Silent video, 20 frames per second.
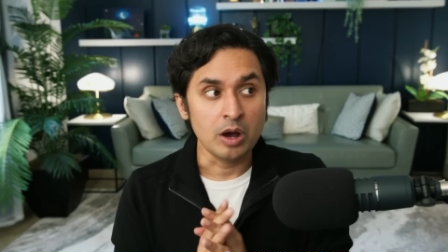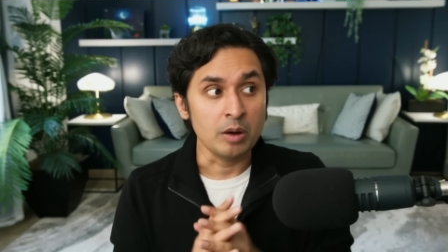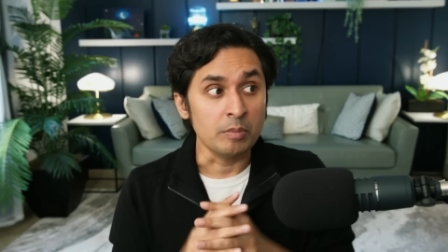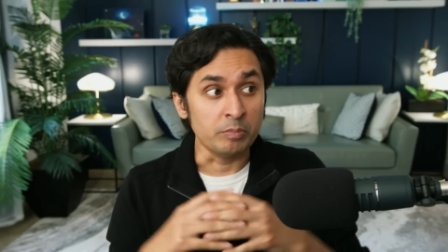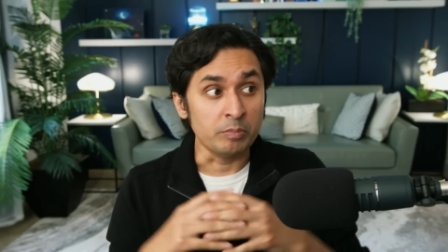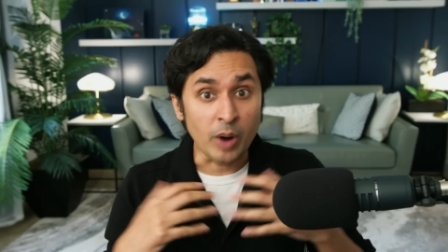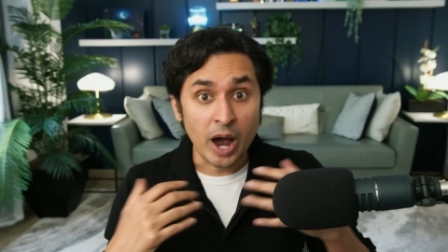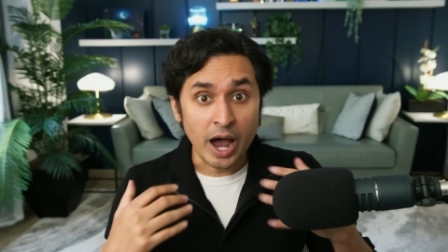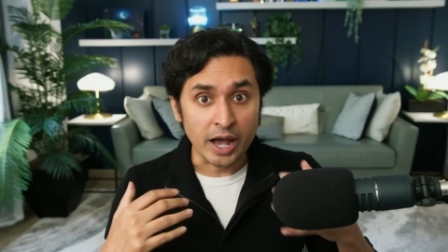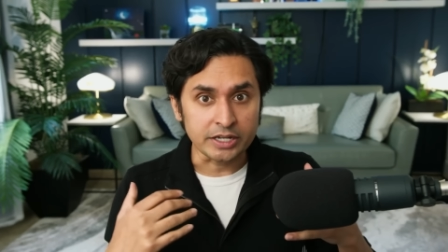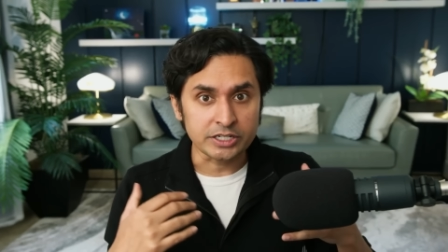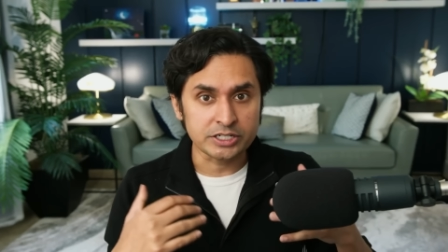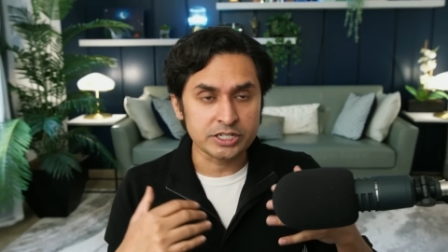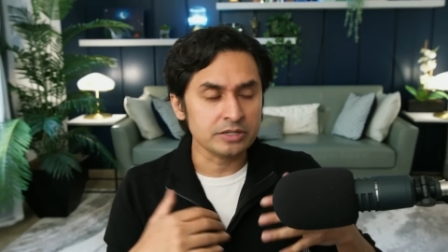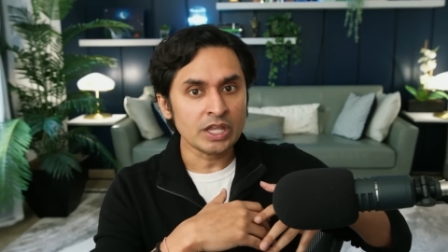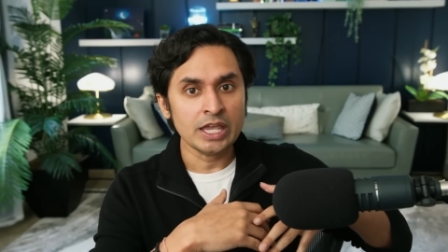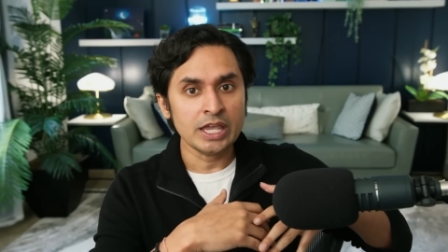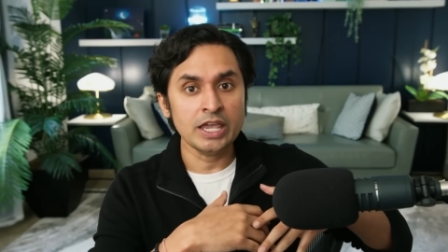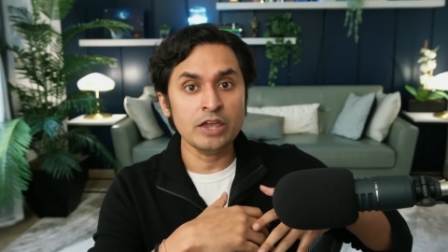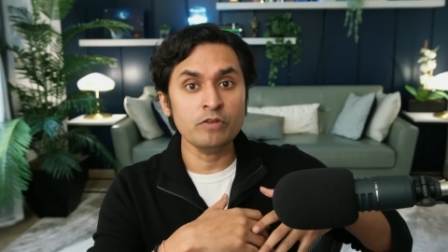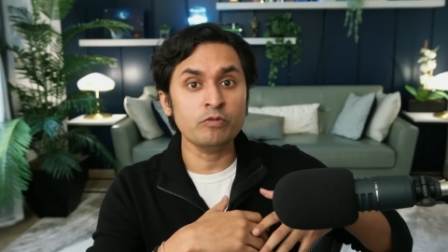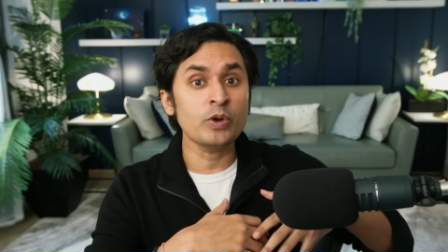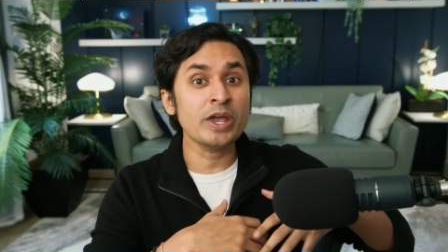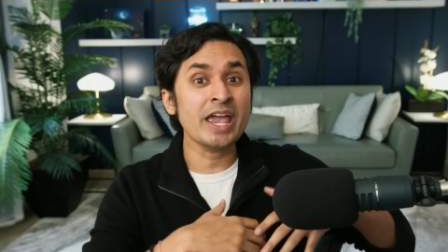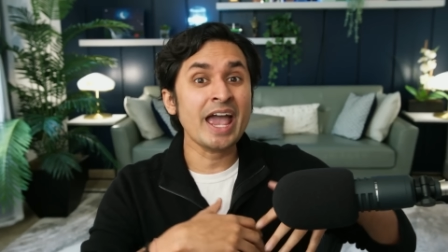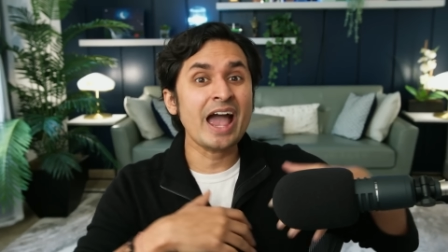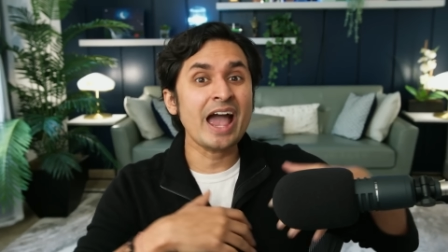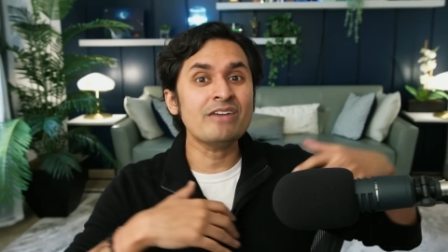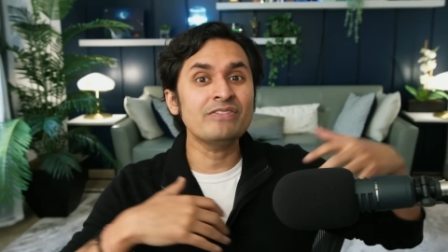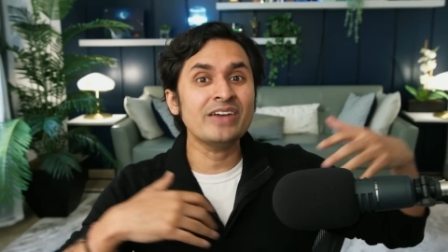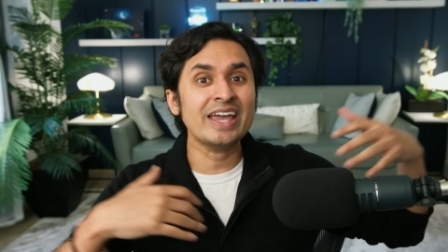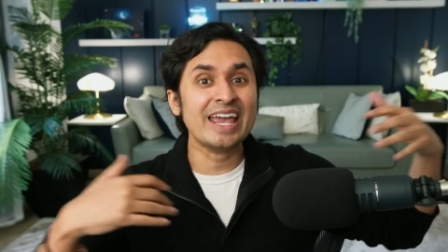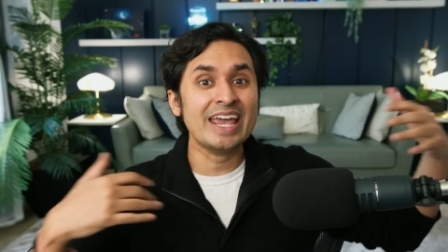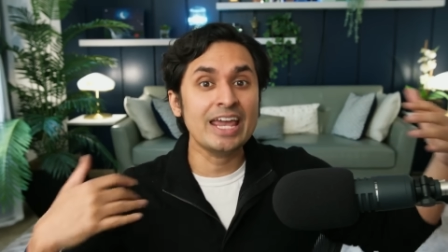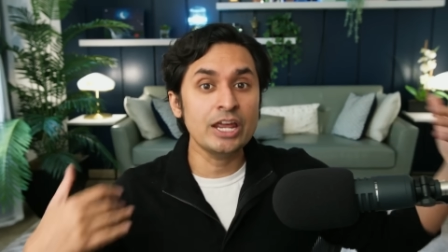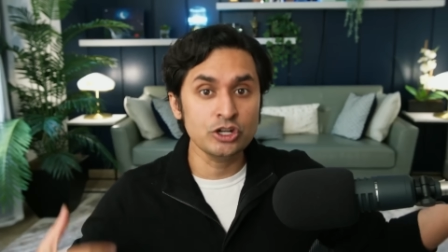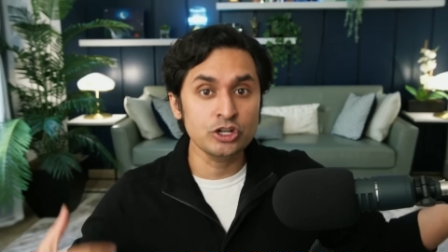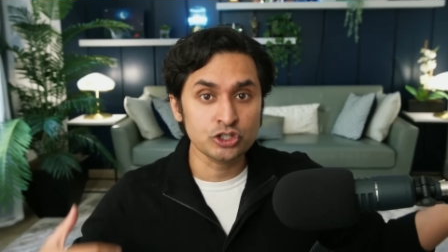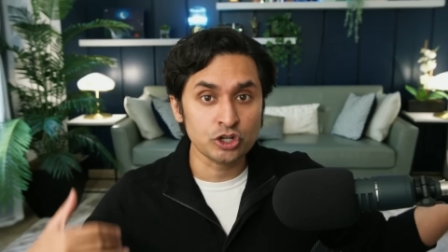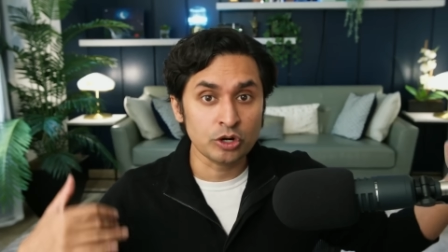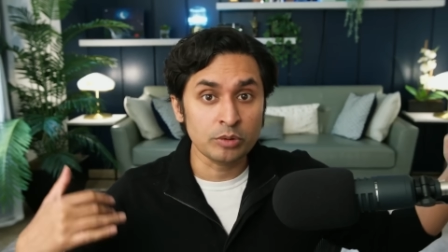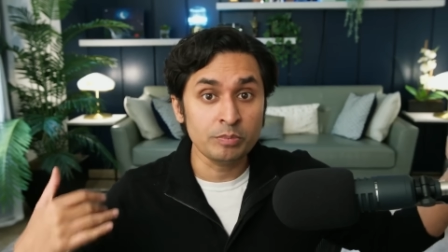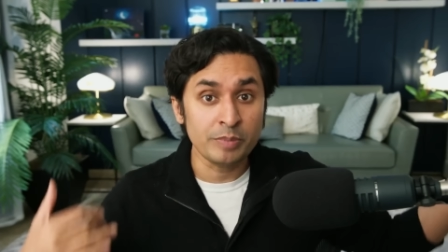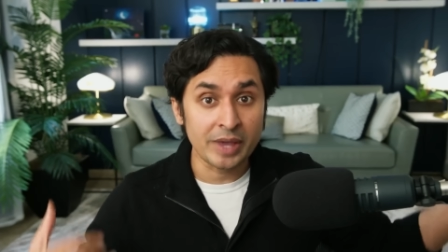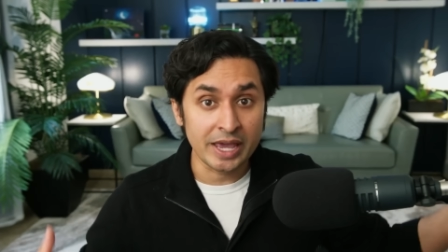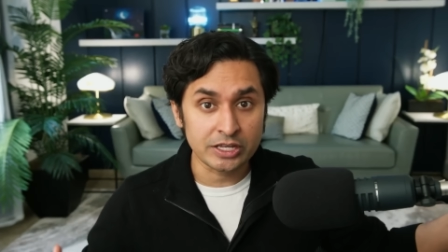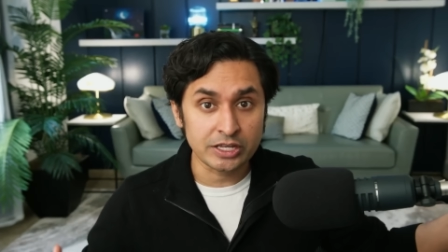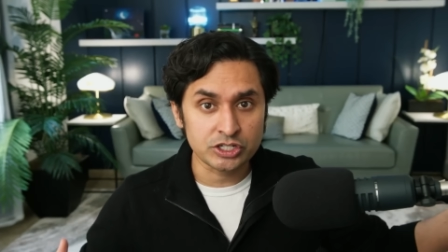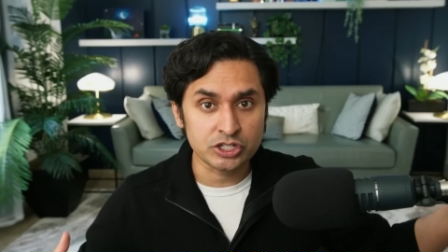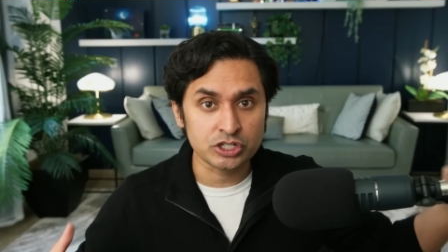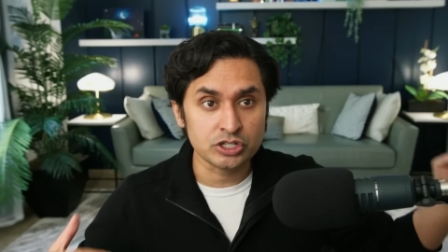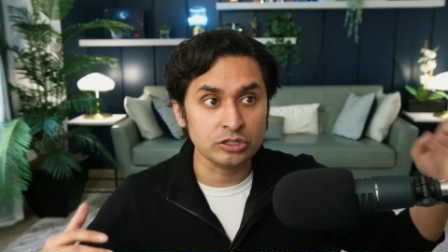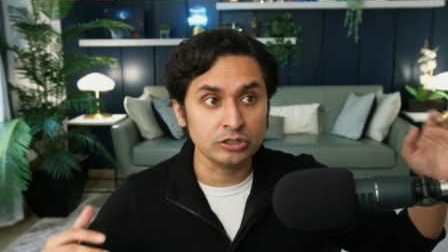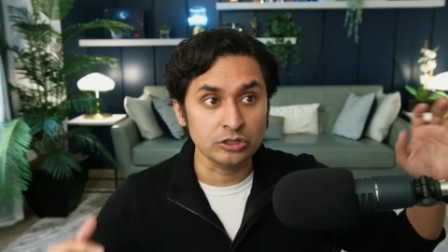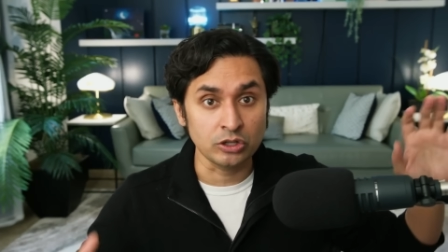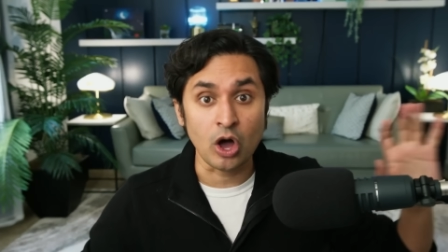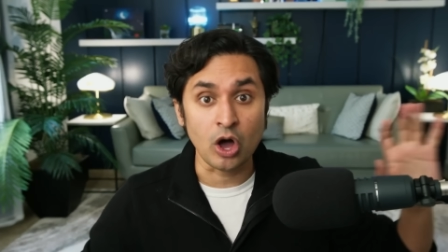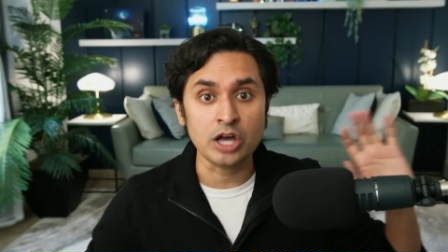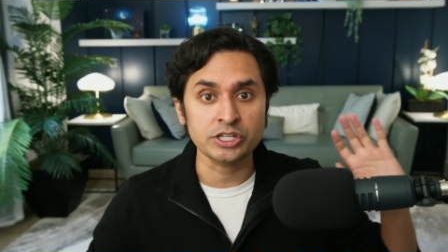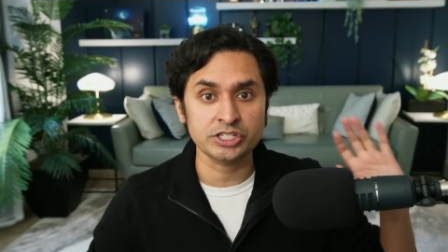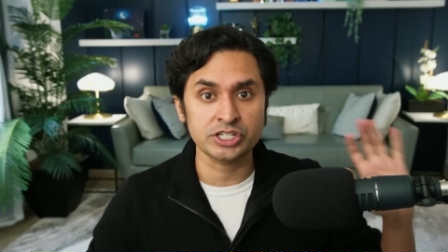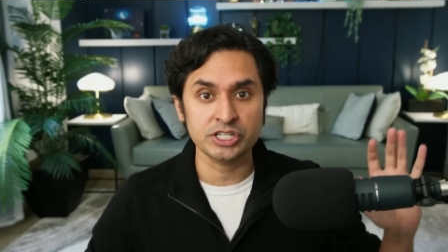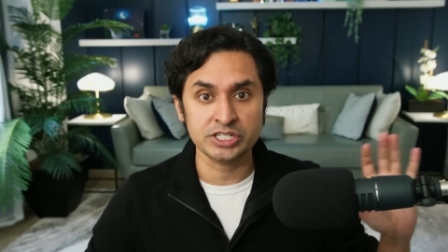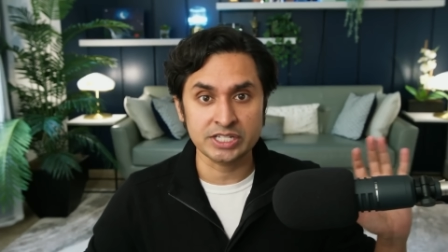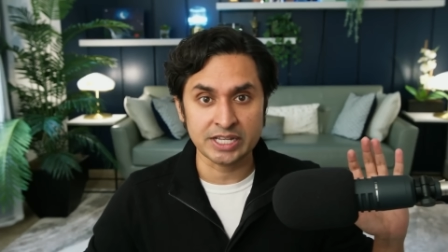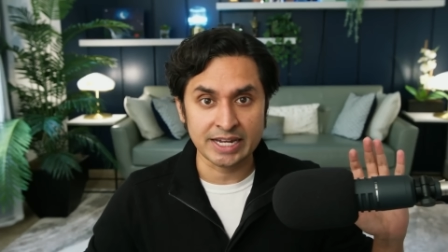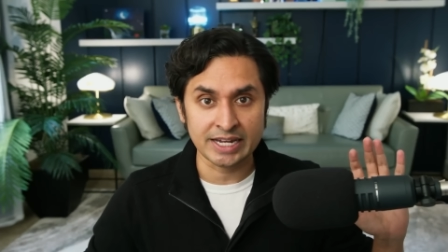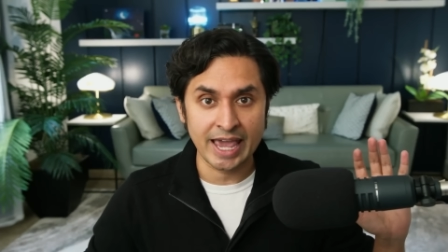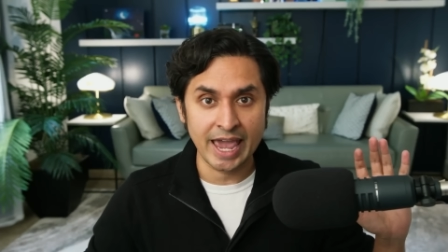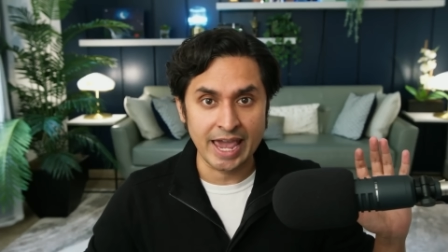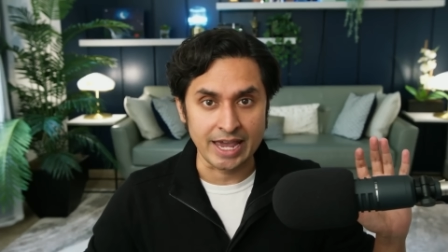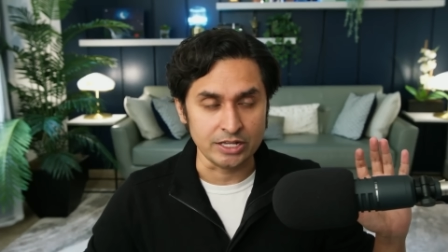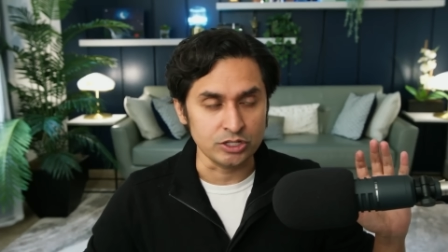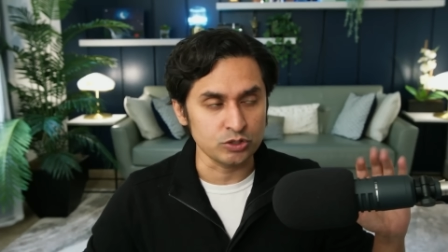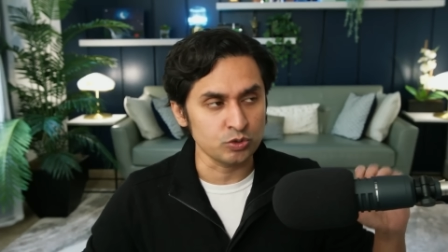But if we have intermixed losses and gains,